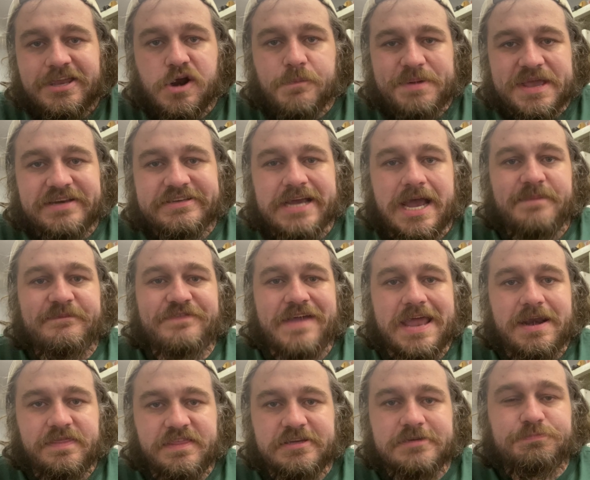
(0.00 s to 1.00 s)
big time
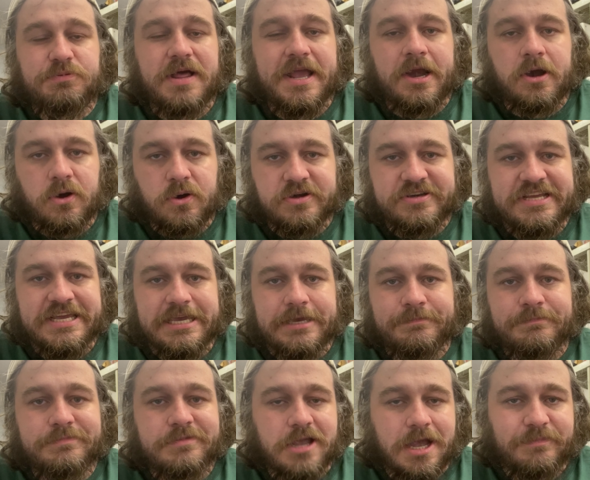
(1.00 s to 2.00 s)
fan of this player or
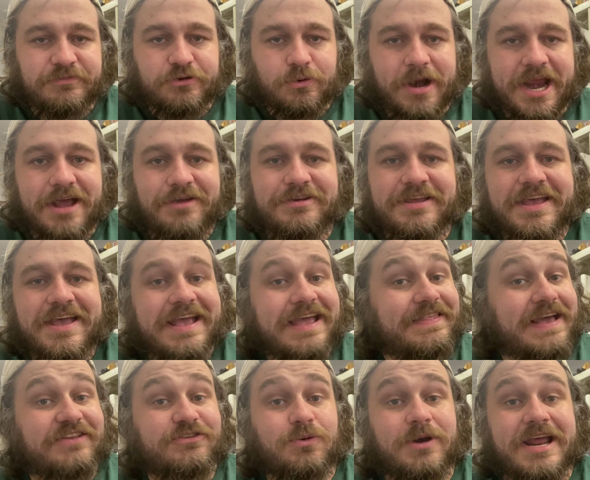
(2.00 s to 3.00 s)
team comes around. And
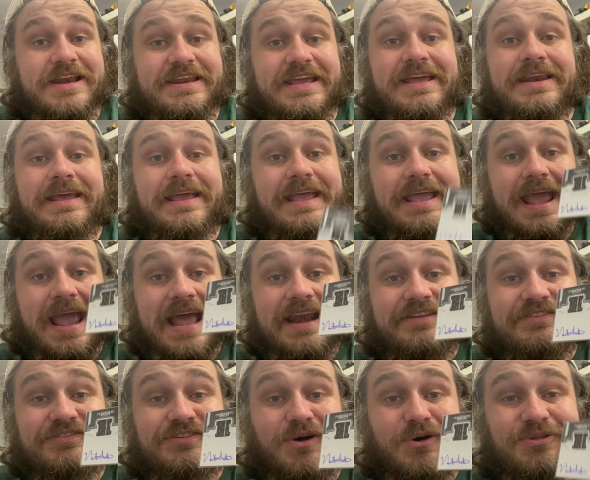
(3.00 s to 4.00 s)
that's what I did, and
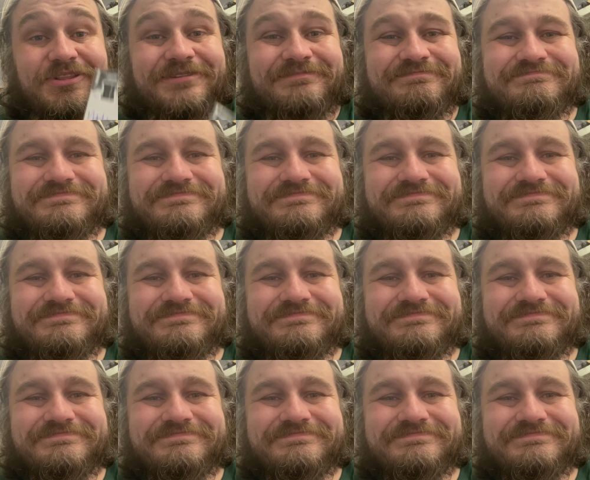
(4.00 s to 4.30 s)
it sold.